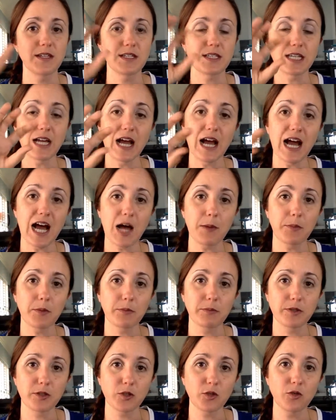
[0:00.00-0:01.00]
that
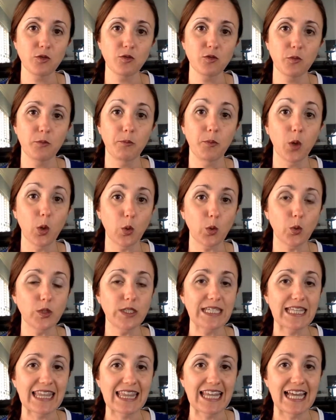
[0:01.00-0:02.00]
top blue bolded